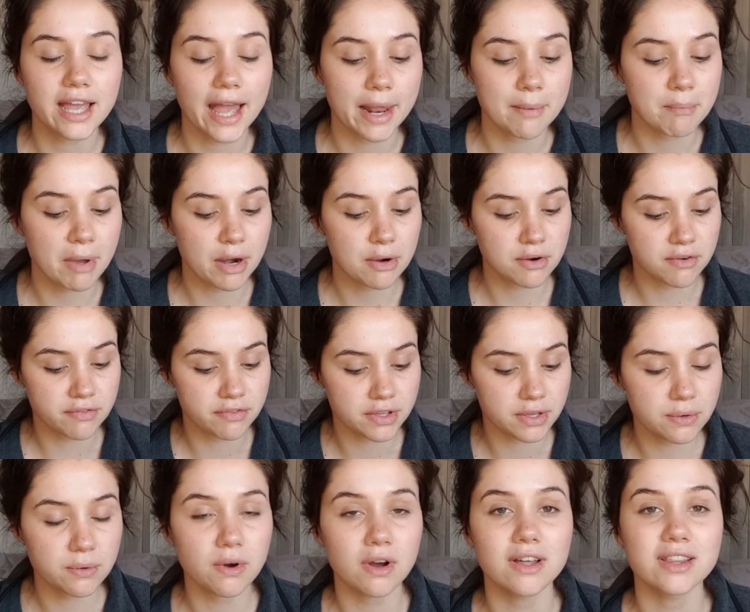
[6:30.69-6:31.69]
and my
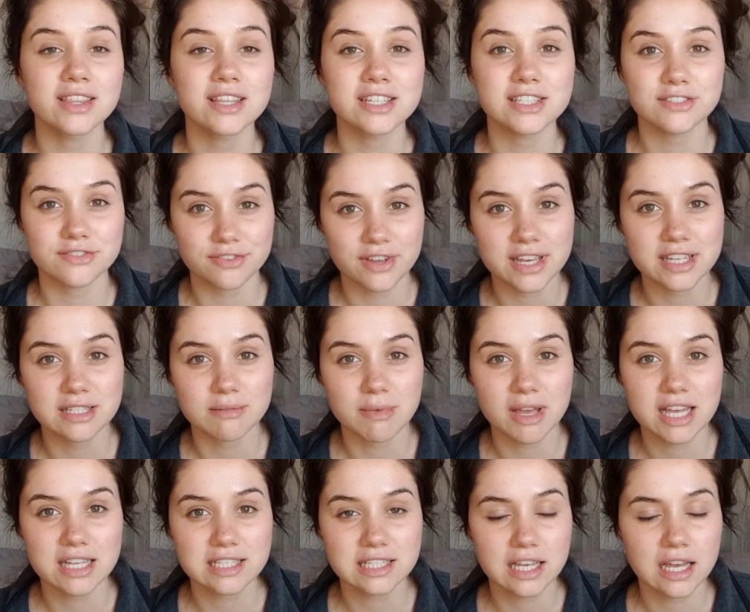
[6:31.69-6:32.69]
review on this face
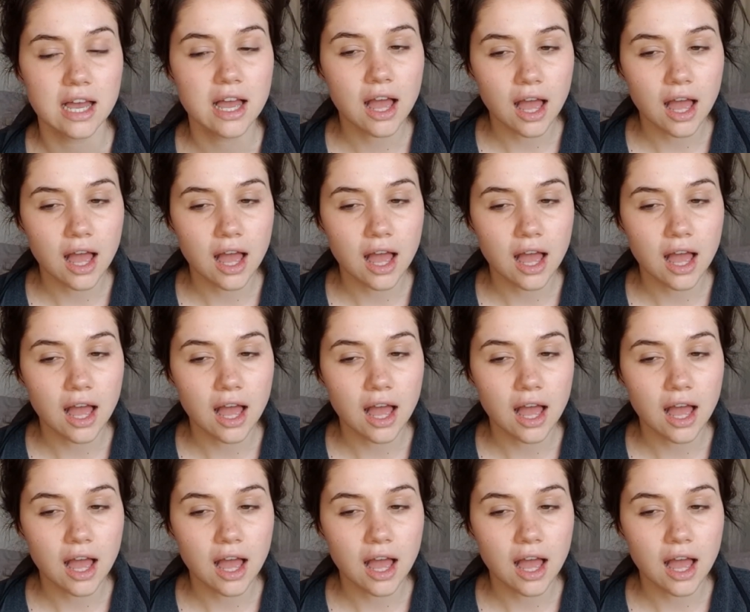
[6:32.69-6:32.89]
mask.